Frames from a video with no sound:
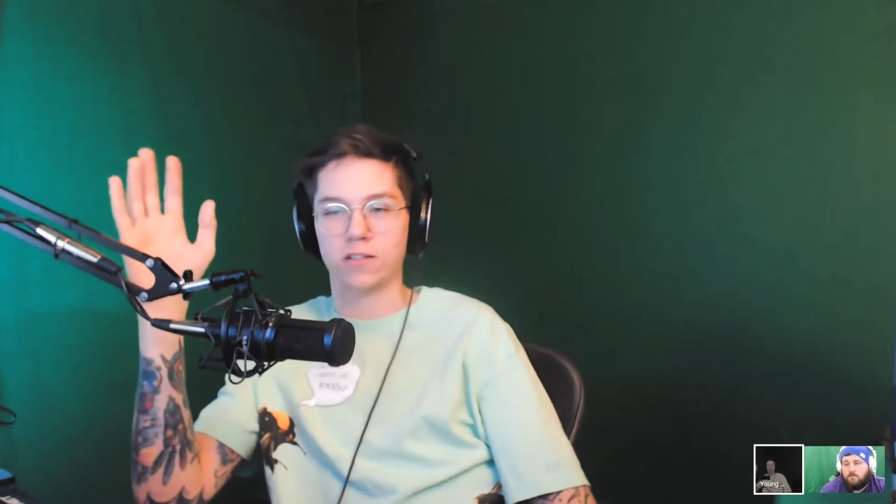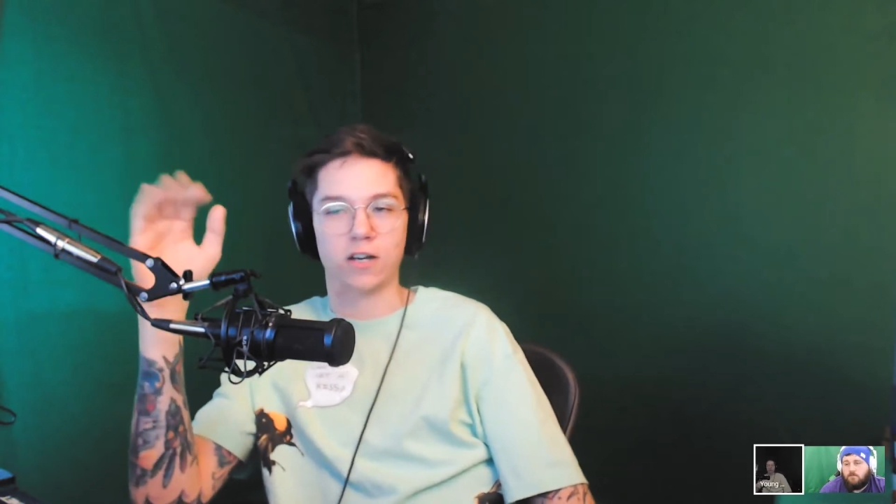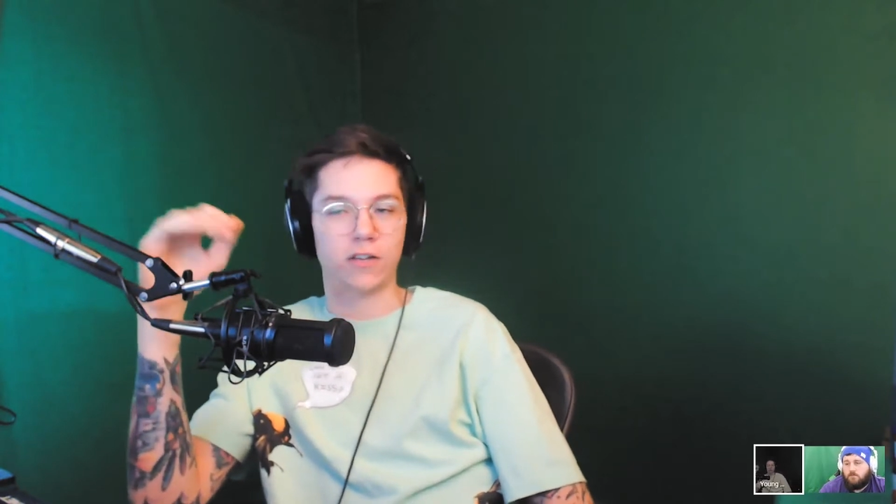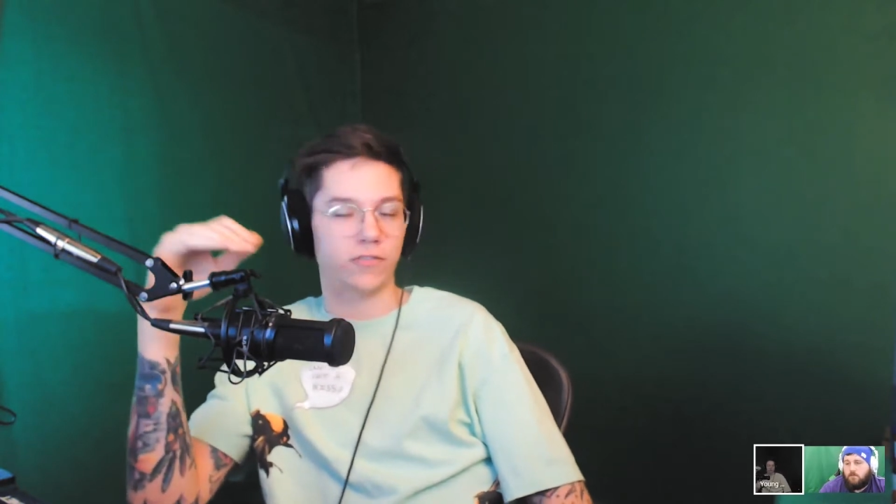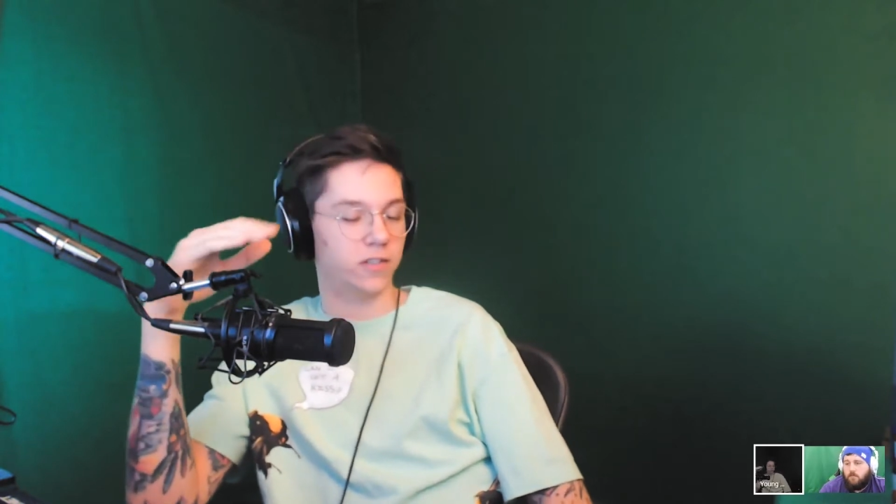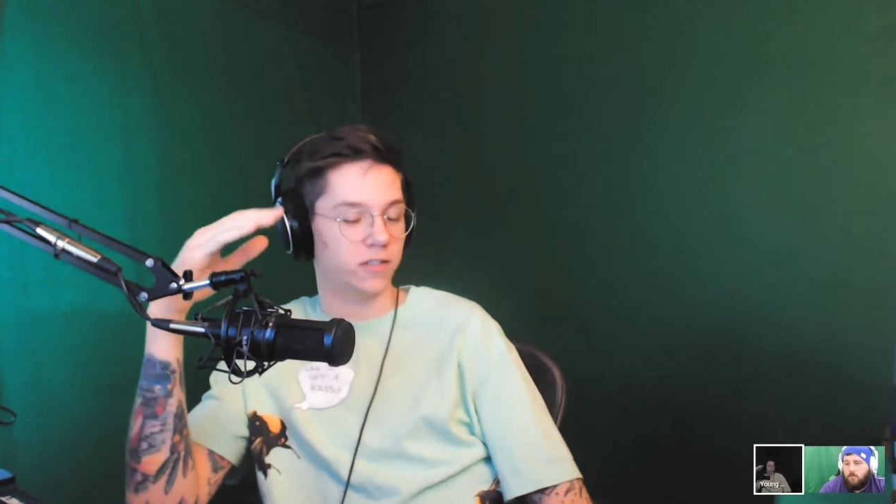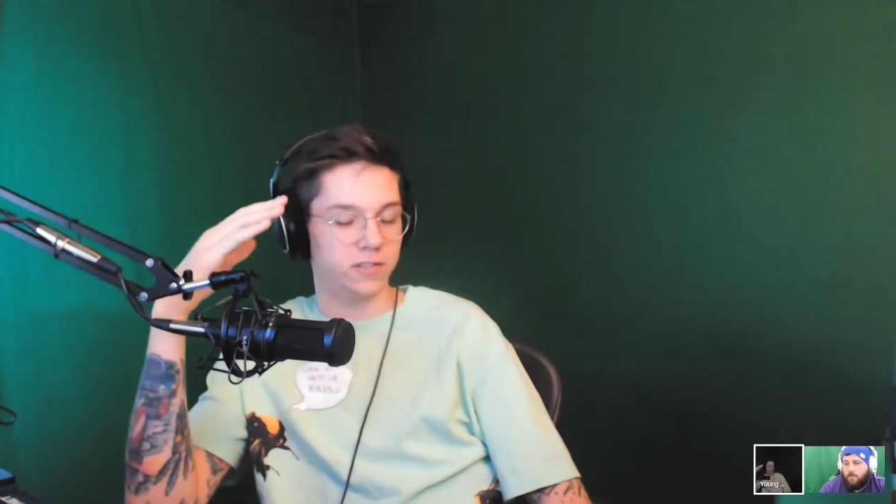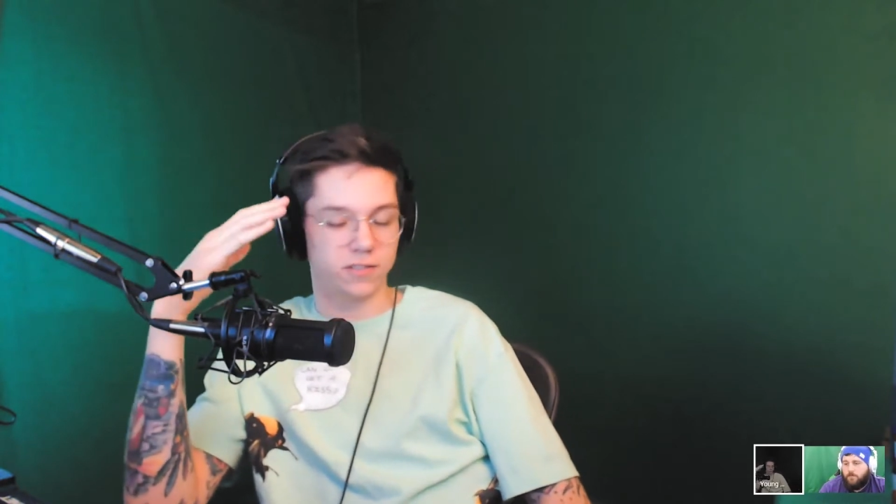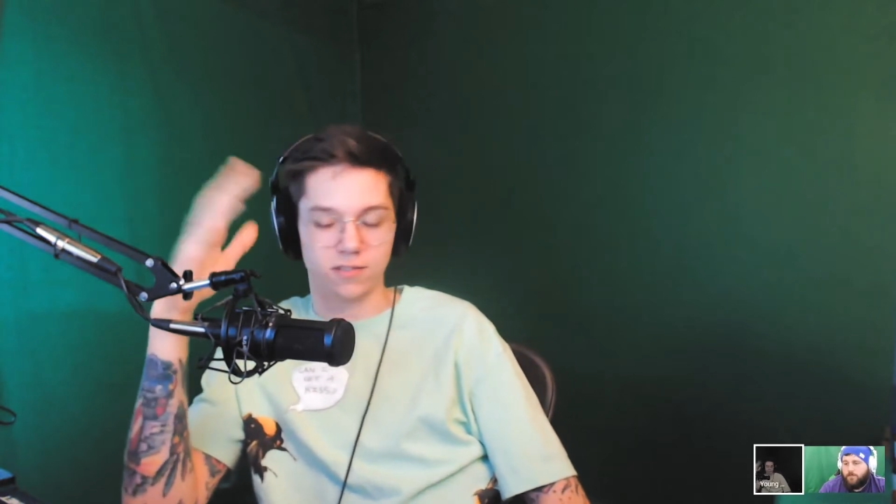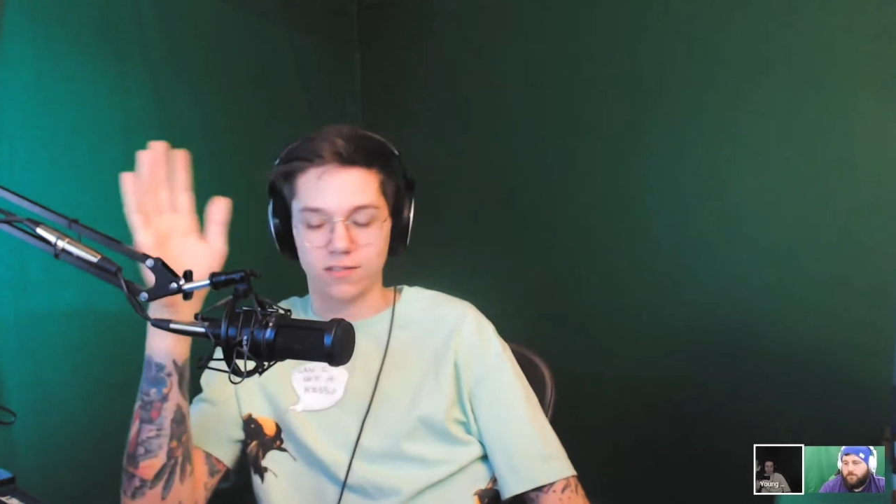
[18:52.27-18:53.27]
off and
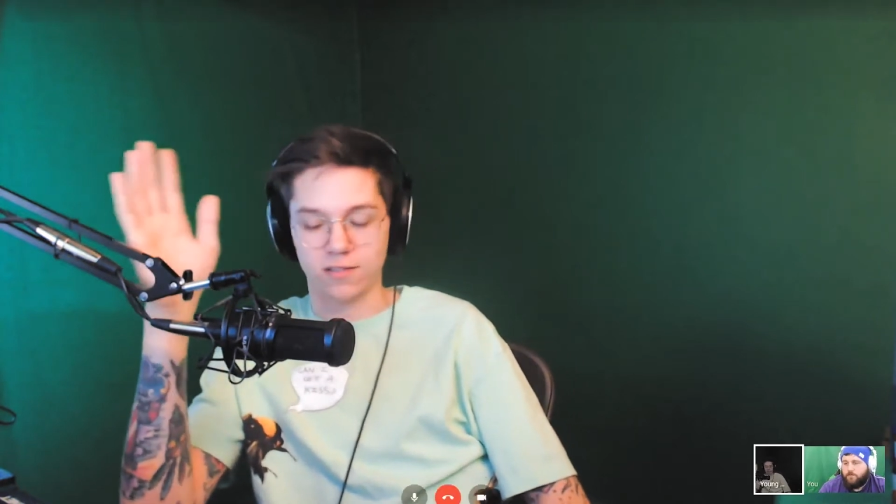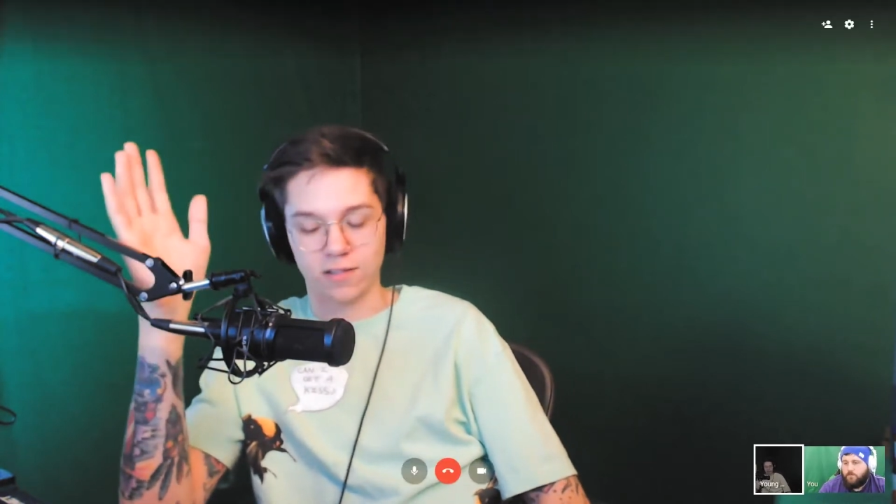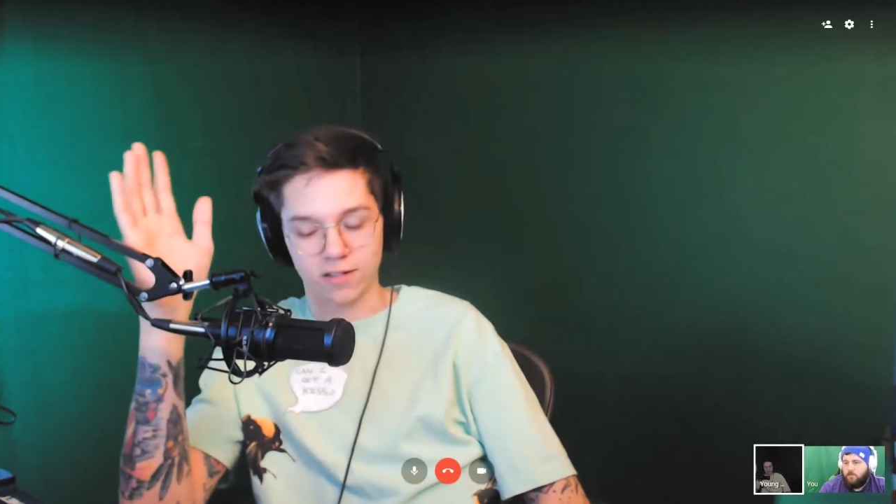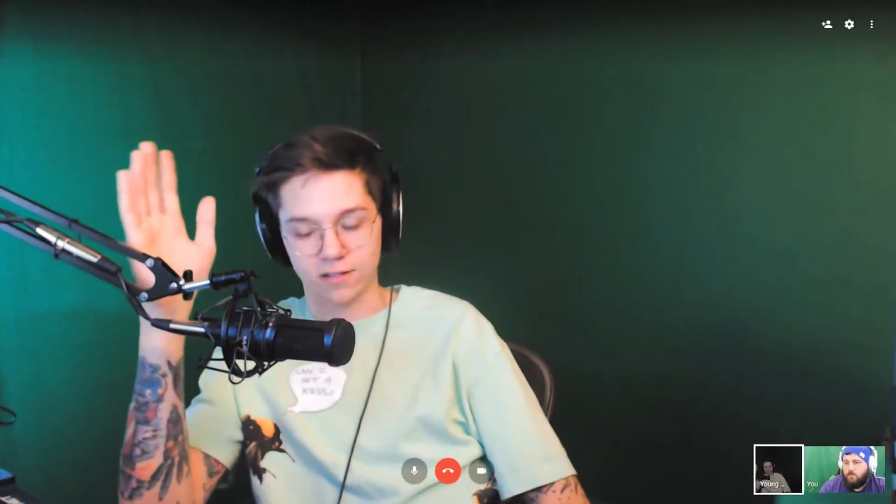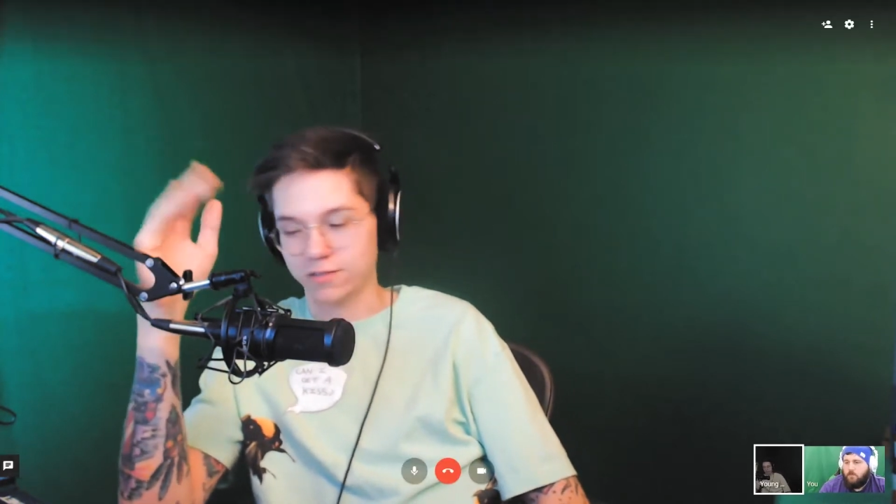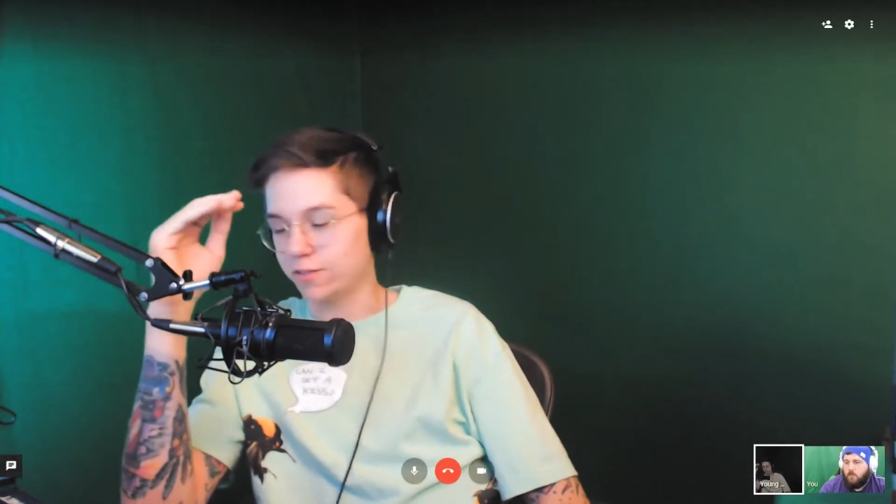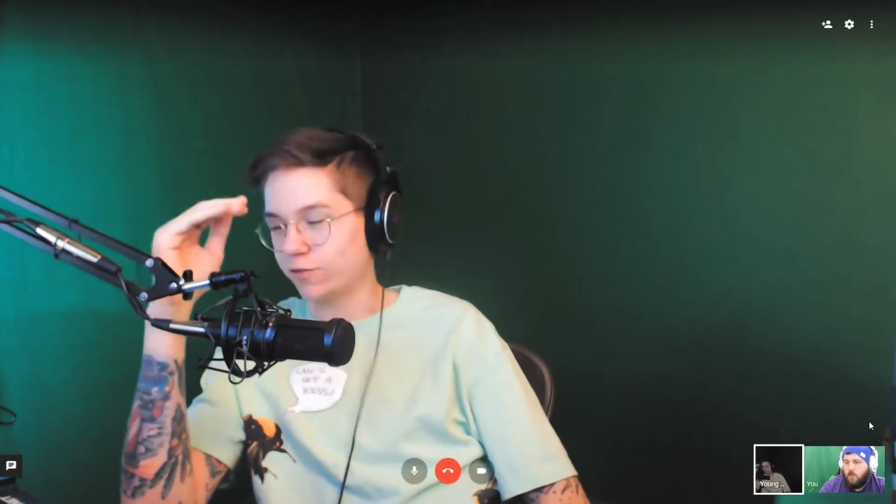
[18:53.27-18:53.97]
just you know